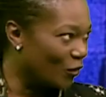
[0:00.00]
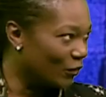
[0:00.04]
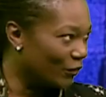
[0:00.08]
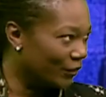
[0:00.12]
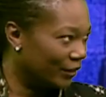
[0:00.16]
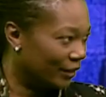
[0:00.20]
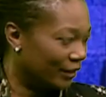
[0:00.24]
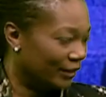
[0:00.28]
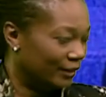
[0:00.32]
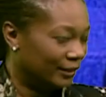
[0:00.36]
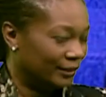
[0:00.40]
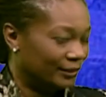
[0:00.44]

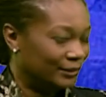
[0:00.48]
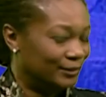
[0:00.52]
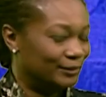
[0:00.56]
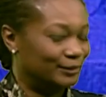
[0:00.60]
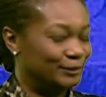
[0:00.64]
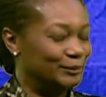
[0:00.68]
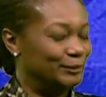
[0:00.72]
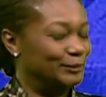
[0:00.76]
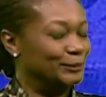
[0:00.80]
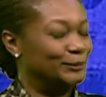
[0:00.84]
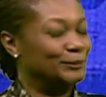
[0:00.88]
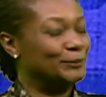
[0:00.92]

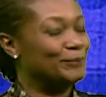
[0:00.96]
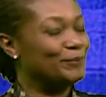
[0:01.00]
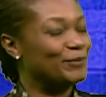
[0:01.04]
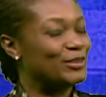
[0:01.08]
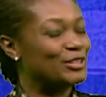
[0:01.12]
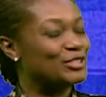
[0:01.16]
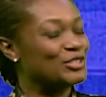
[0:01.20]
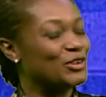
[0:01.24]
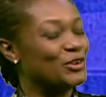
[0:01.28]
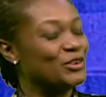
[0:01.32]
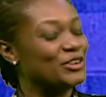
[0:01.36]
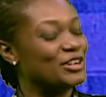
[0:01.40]

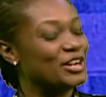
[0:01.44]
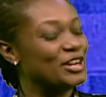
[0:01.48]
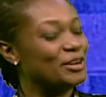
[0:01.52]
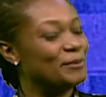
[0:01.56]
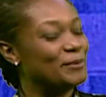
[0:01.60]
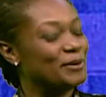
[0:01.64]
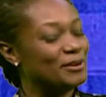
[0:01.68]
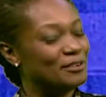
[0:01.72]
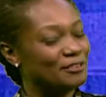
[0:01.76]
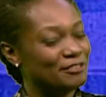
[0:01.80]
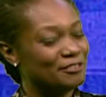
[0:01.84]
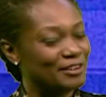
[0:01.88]
The Tony
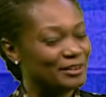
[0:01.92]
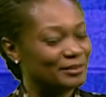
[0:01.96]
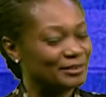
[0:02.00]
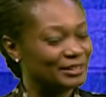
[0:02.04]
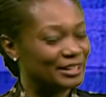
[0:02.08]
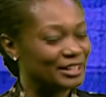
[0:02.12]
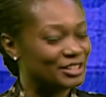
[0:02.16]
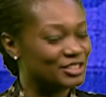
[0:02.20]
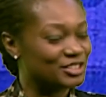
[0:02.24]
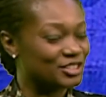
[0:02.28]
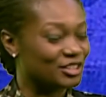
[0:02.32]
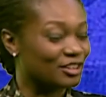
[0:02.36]
Elumelu
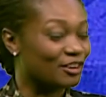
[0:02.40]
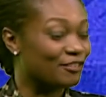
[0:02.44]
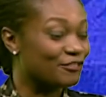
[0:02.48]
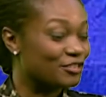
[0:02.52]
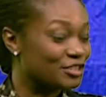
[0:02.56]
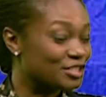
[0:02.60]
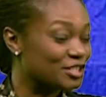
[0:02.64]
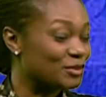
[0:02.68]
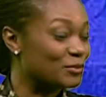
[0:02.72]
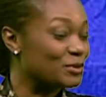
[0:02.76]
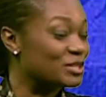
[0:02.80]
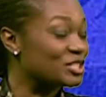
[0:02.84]
Foundation
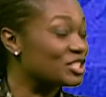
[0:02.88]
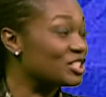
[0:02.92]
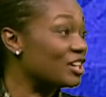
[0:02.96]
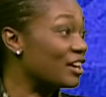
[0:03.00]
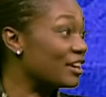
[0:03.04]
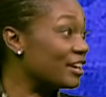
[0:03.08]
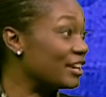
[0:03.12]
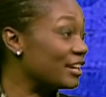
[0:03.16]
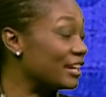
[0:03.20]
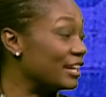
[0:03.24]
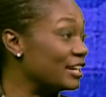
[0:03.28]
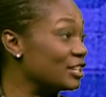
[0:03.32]
obviously was
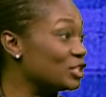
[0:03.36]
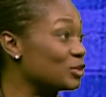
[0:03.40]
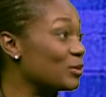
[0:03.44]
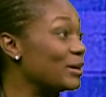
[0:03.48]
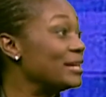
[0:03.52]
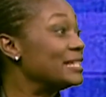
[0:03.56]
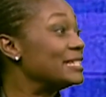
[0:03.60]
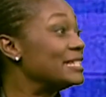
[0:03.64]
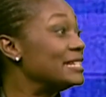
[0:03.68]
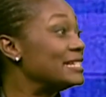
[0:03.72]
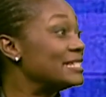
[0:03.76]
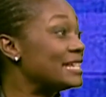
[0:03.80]
started in
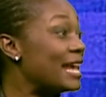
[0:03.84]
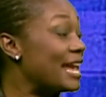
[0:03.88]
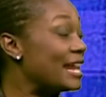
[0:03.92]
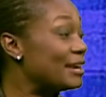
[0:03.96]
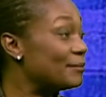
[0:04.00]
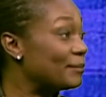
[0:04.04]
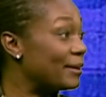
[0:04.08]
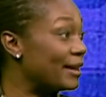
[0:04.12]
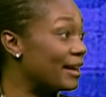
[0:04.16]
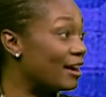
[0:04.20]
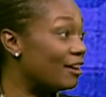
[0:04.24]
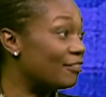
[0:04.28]

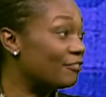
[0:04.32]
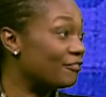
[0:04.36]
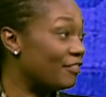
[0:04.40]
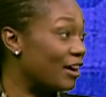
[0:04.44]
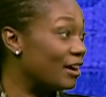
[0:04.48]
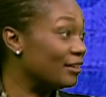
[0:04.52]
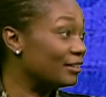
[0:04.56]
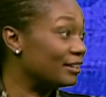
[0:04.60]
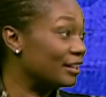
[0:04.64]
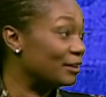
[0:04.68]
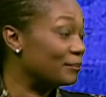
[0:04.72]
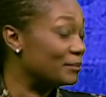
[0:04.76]
2010 by our
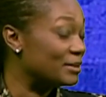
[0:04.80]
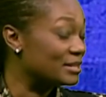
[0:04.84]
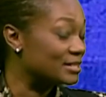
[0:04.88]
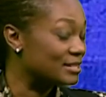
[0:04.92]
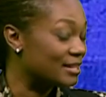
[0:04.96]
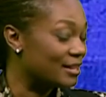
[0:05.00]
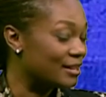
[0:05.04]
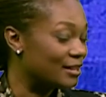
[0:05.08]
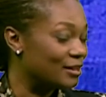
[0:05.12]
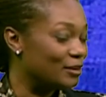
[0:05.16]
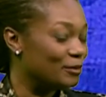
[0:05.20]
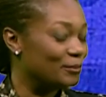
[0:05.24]
founder,
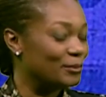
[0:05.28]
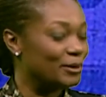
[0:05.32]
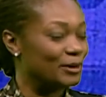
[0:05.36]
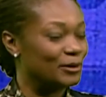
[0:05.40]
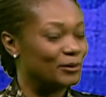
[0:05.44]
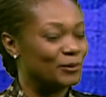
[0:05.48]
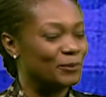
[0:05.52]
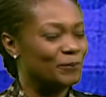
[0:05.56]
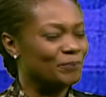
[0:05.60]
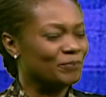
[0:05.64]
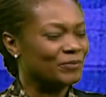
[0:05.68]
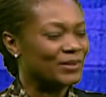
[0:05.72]
Mr.
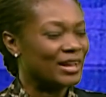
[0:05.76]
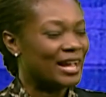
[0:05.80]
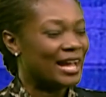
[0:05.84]
Elumelu.